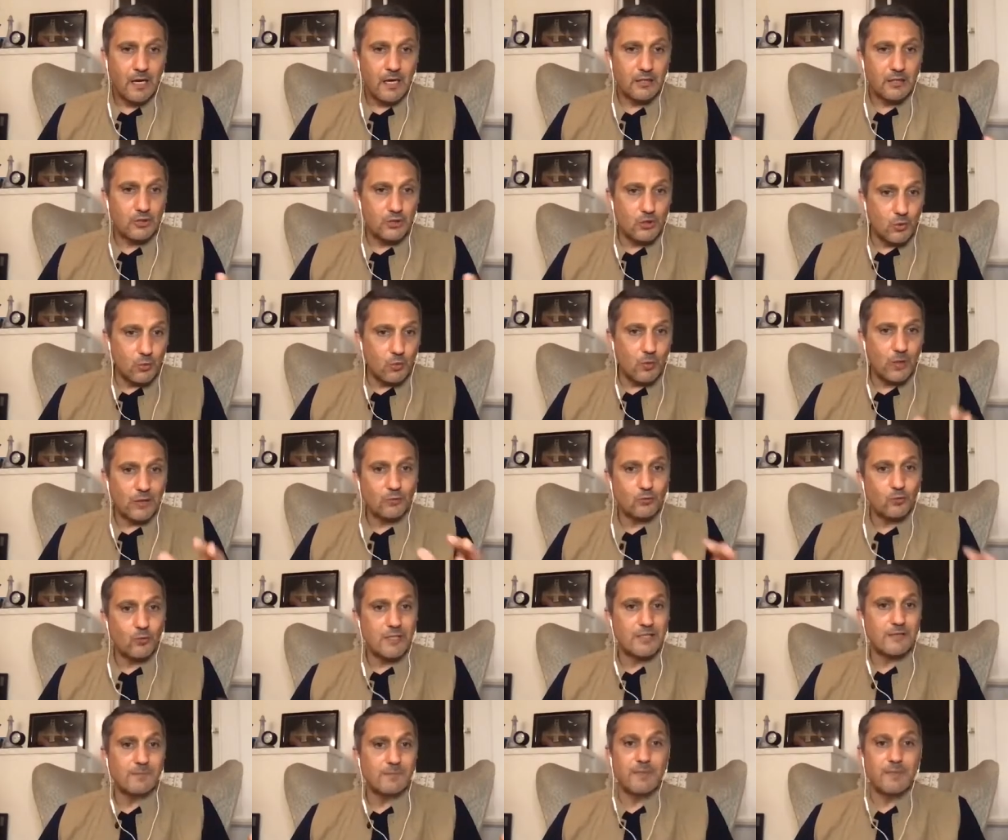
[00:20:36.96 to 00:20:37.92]
to what
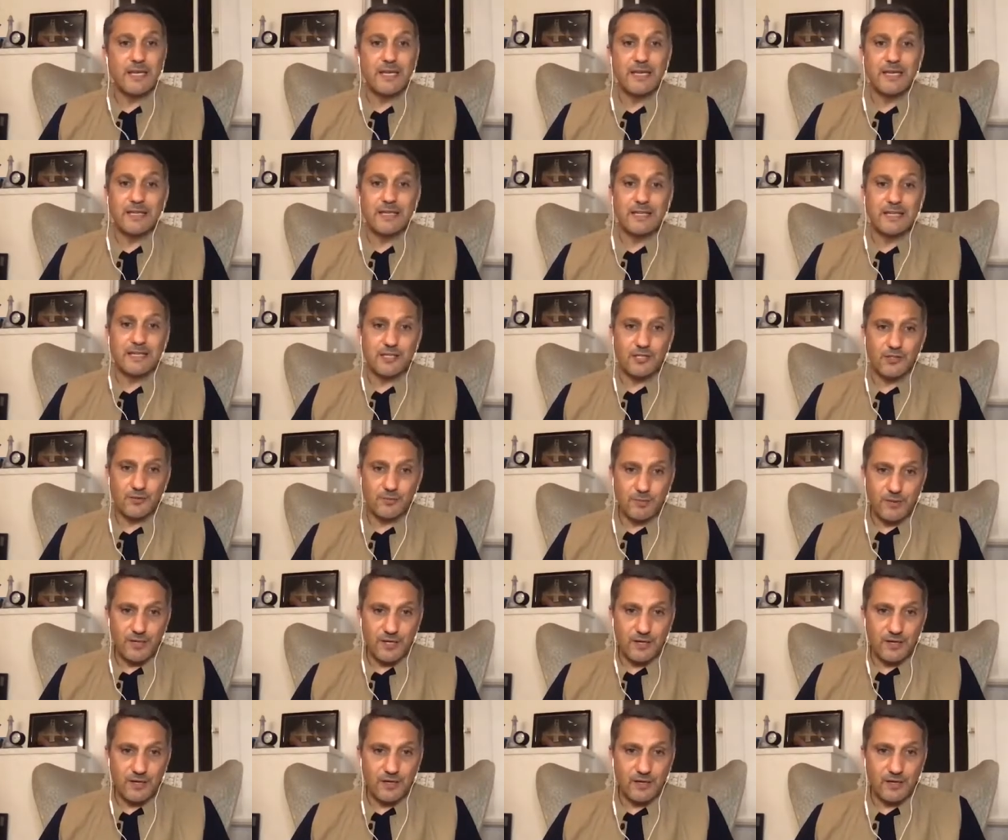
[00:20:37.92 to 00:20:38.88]
was being
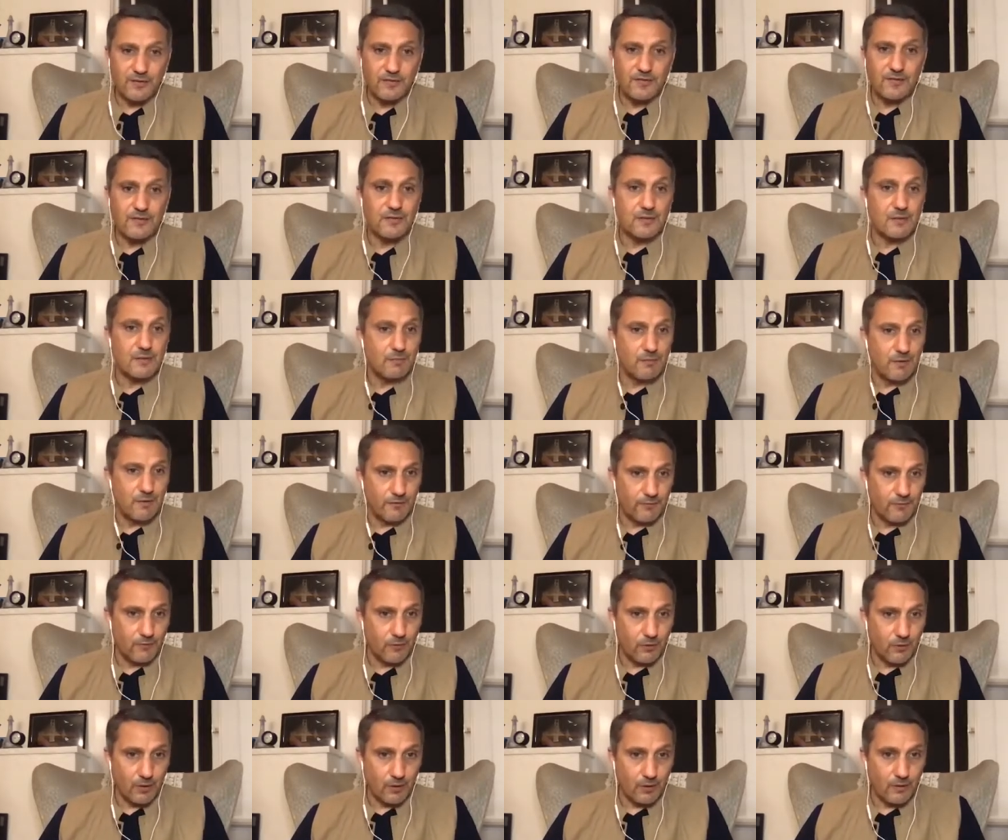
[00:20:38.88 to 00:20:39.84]
experienced
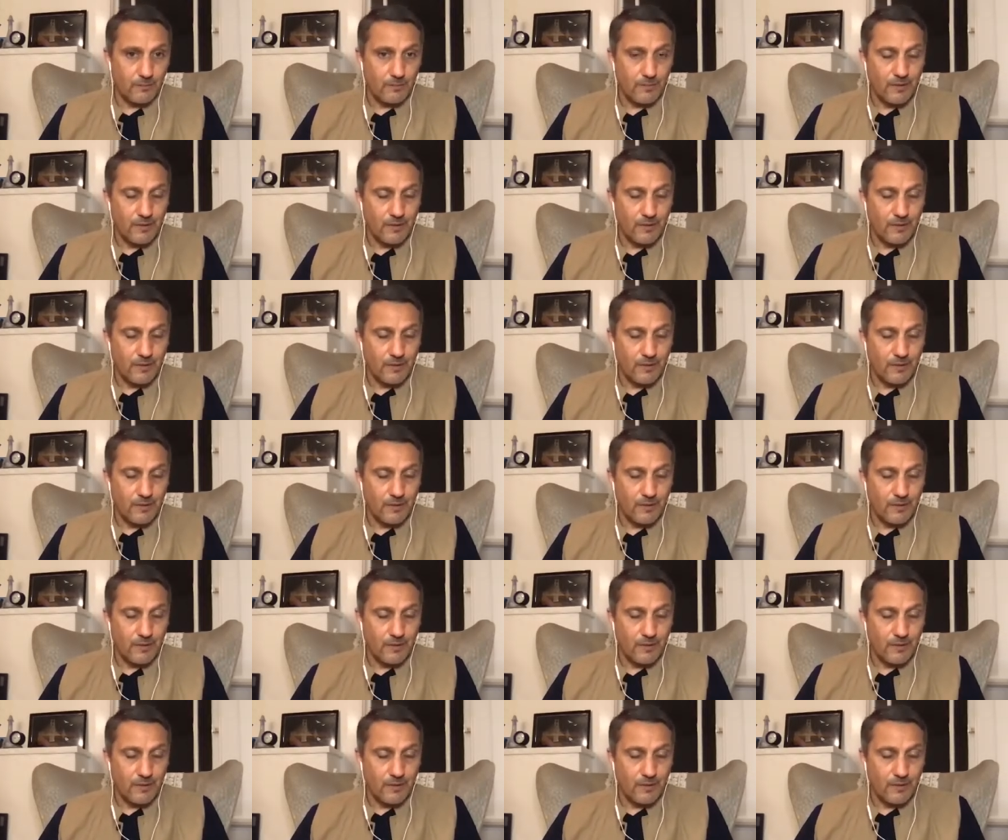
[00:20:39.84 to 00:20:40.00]
before.